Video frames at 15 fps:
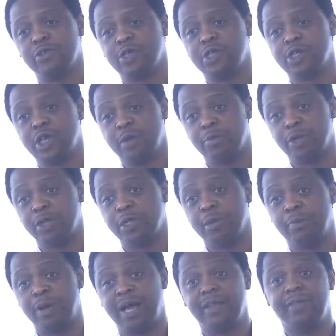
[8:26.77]
this sermon, The
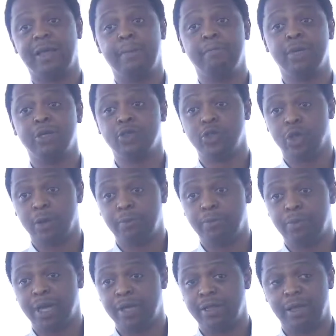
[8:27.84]
Power That Builds
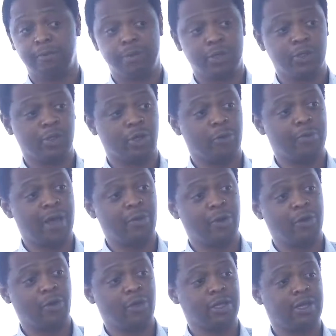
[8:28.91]
Up, and
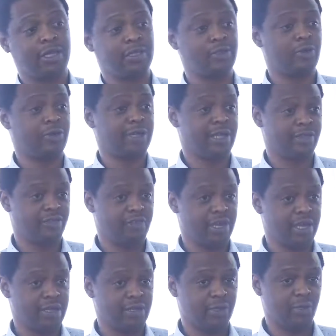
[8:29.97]
we're looking at it under three
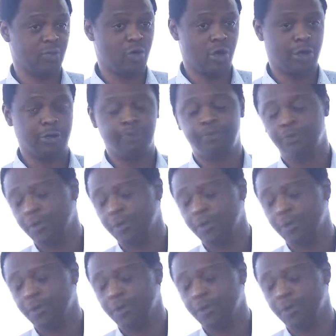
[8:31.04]
headings. One,